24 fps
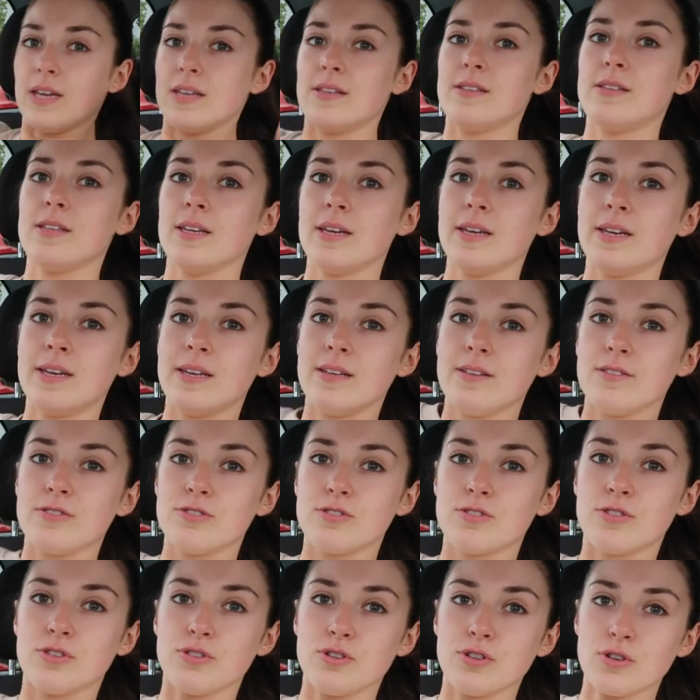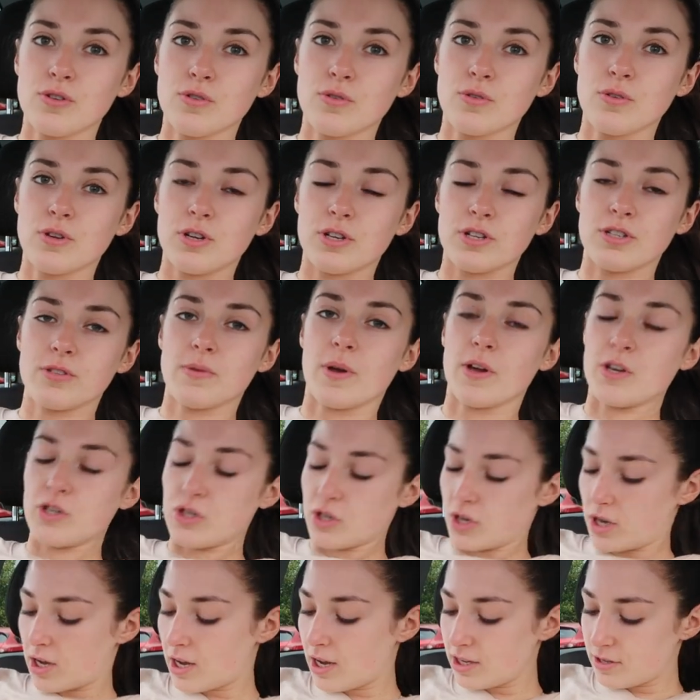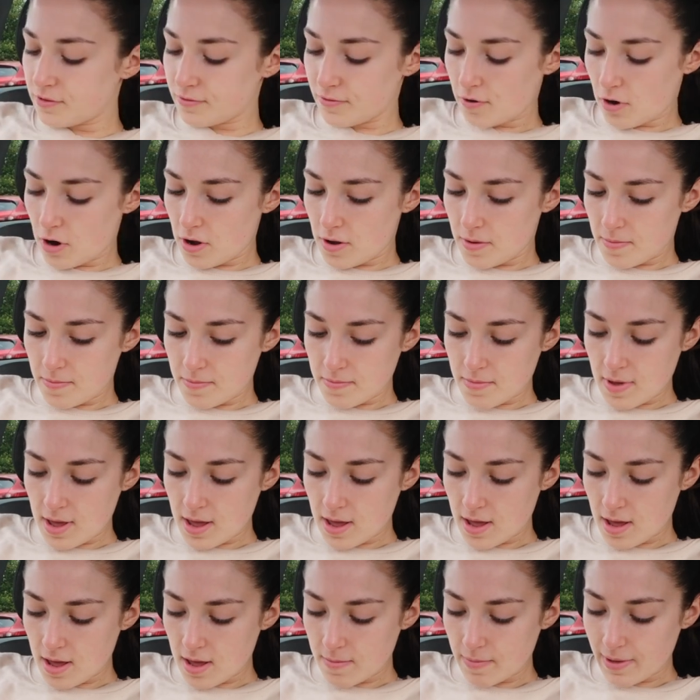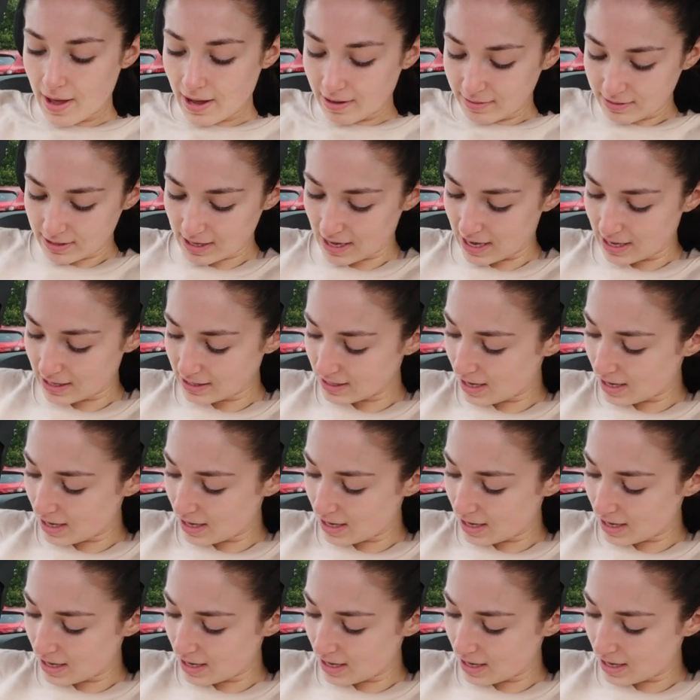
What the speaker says: This is such a cool sweatshirt. It's from PLT.